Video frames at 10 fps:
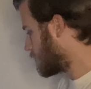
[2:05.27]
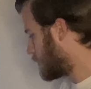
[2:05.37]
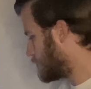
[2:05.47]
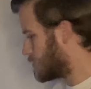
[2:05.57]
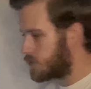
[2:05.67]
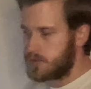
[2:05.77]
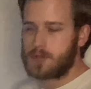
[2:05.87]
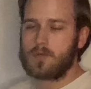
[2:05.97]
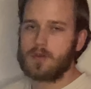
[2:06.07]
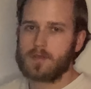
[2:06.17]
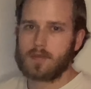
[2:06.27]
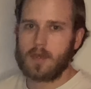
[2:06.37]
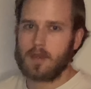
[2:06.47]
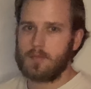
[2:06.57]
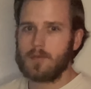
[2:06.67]
my digital source,
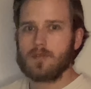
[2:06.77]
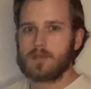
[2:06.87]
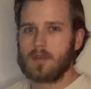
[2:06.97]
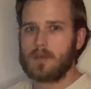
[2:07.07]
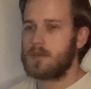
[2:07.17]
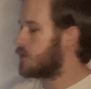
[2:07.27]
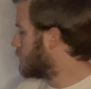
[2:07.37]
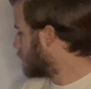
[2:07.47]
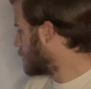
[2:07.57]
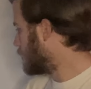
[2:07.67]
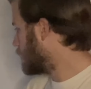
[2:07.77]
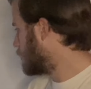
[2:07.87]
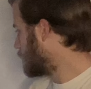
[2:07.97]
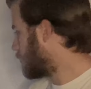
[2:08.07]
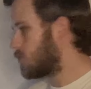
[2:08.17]
I'm using
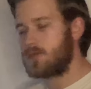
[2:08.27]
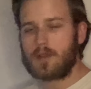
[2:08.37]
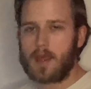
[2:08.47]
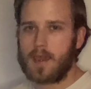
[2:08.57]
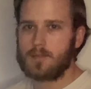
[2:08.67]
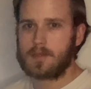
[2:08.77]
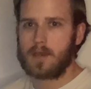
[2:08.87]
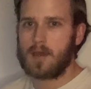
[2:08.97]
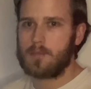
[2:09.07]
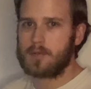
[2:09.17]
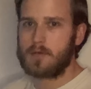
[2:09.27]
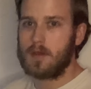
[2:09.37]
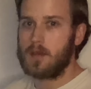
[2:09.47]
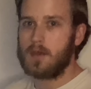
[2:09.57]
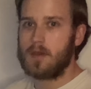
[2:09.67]
a old laptop.
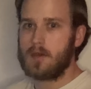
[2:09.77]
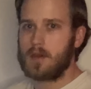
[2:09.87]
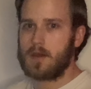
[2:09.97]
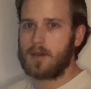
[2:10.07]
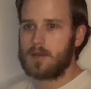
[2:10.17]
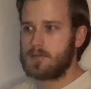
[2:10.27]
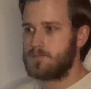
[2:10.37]
I